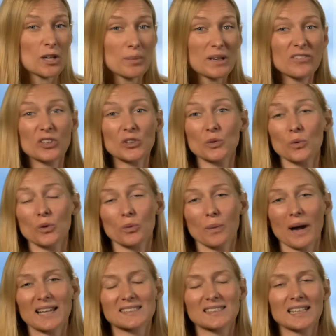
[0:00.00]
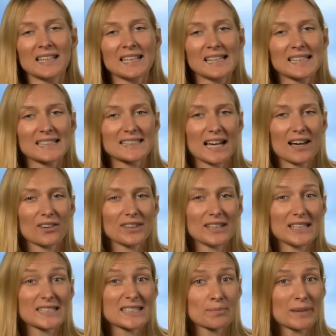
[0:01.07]
So a bit of a
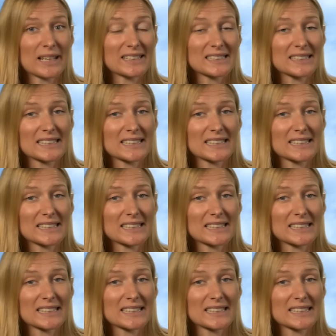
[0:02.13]
northwest-southeast split